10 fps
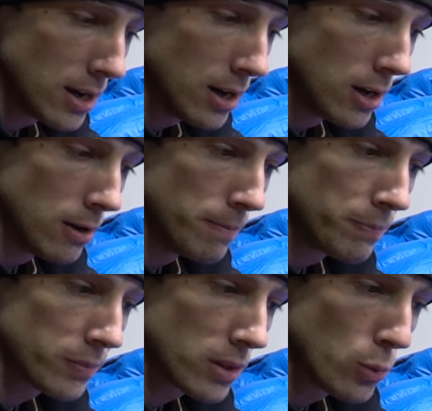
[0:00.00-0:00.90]

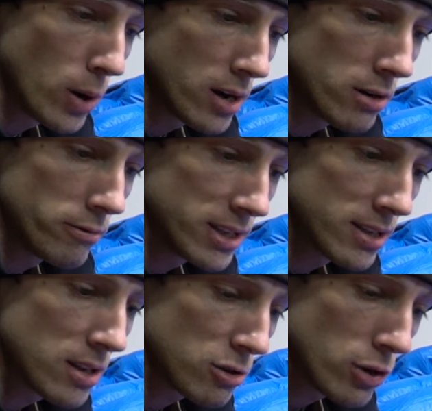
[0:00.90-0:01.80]
um, the water
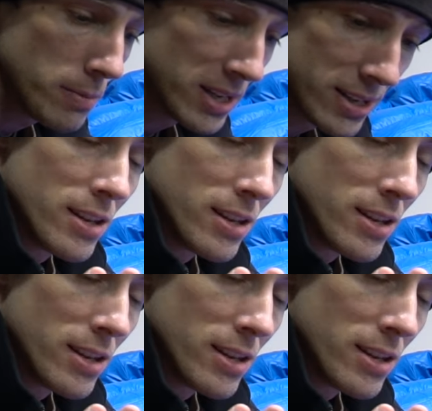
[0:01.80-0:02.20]
resistant treatment.